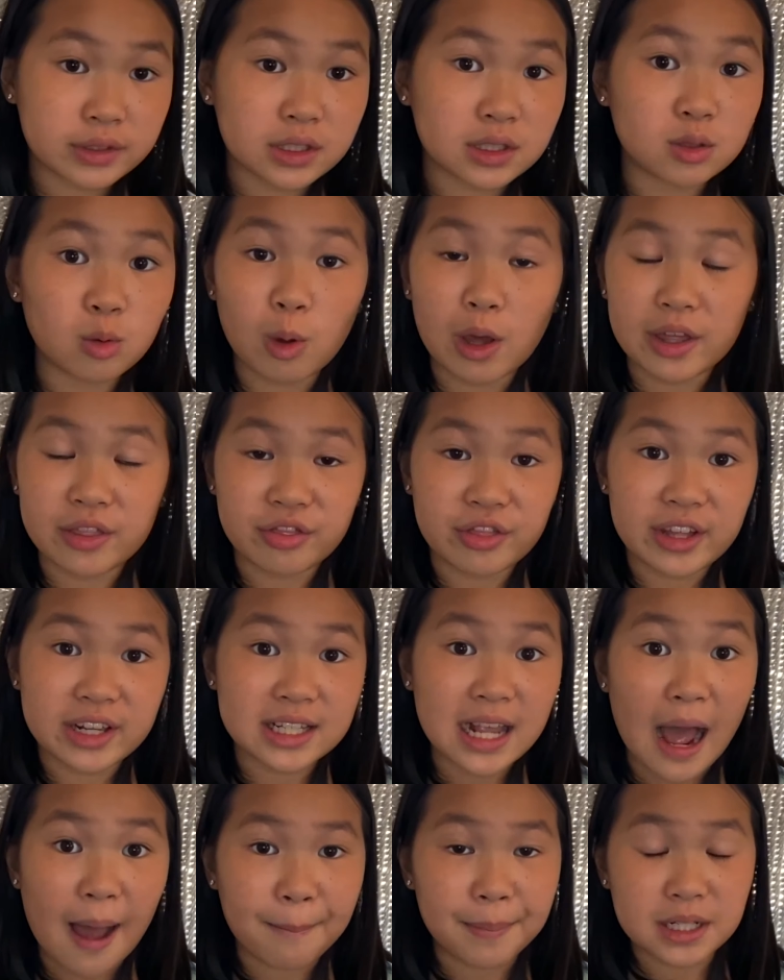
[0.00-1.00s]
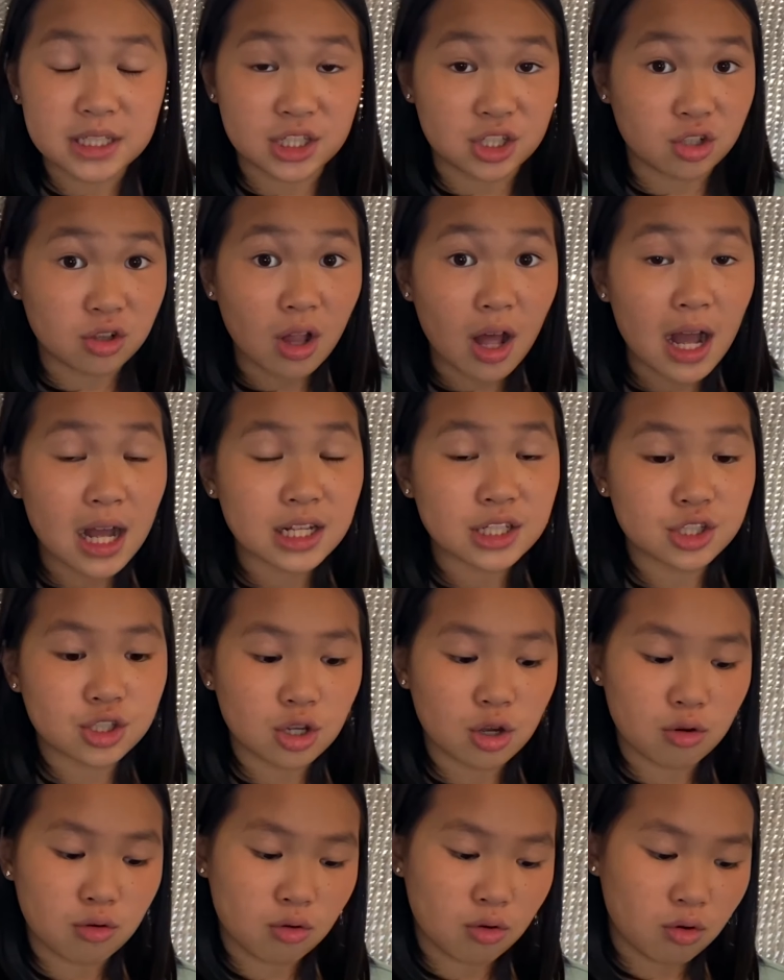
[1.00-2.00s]
like this happens a lot,
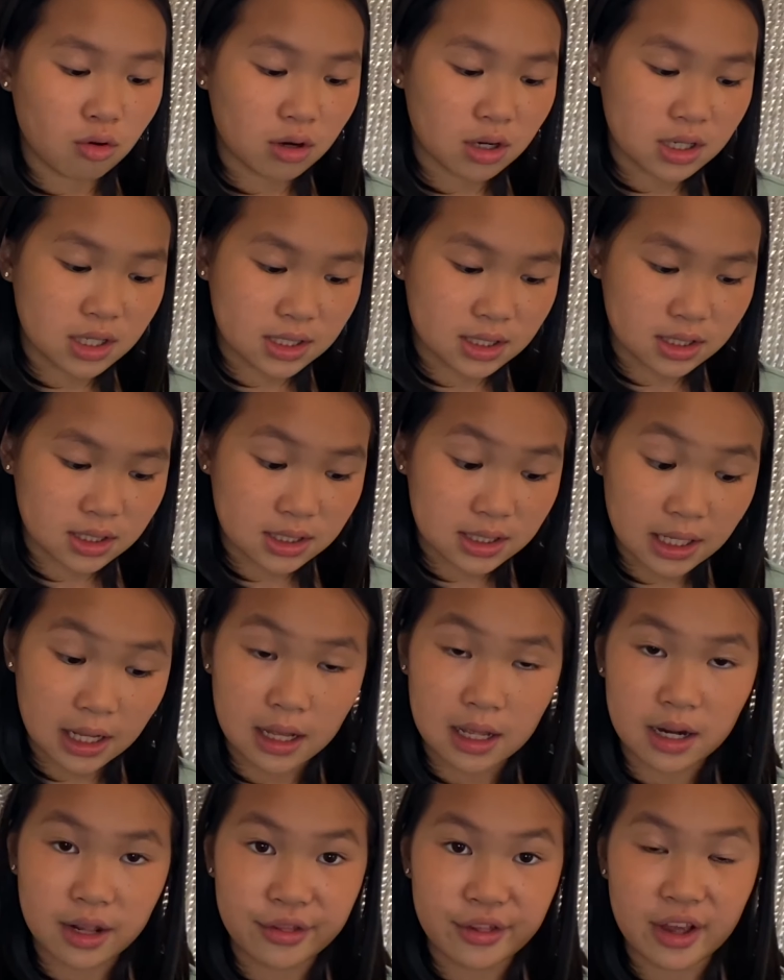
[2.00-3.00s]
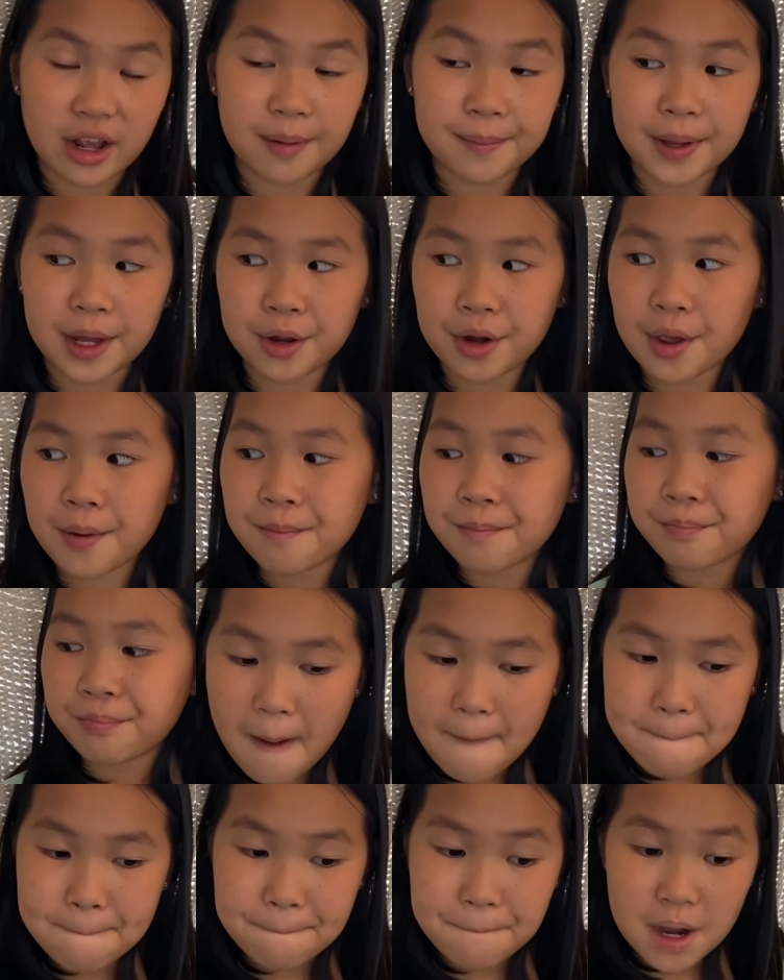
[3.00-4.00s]
so Nora doesn't say anything about it.
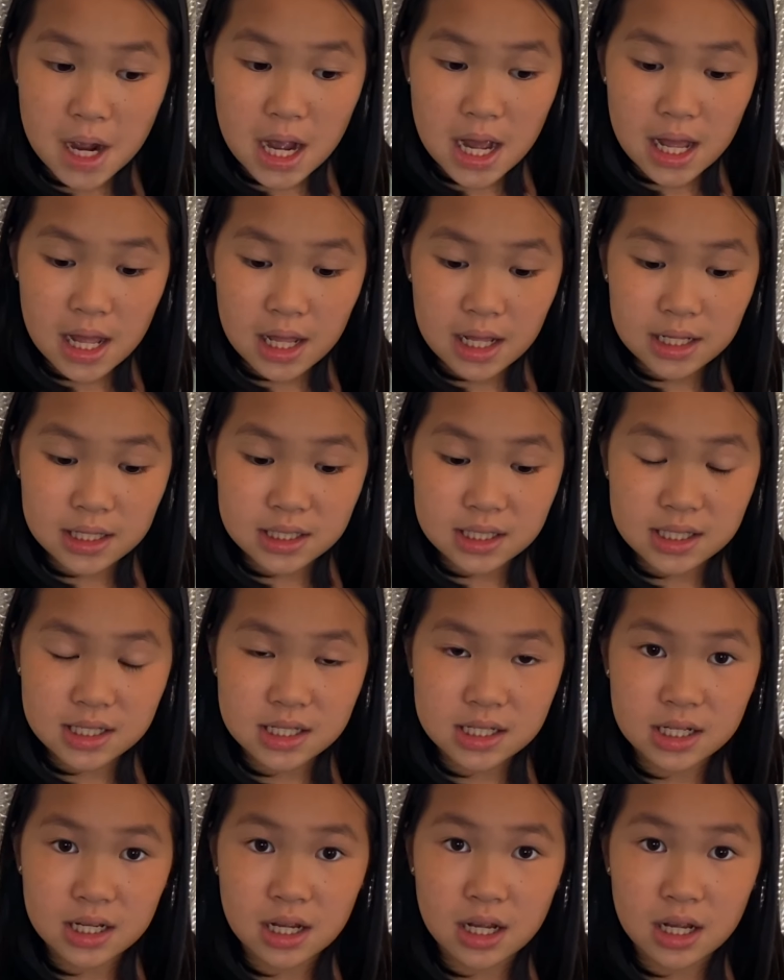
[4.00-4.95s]
But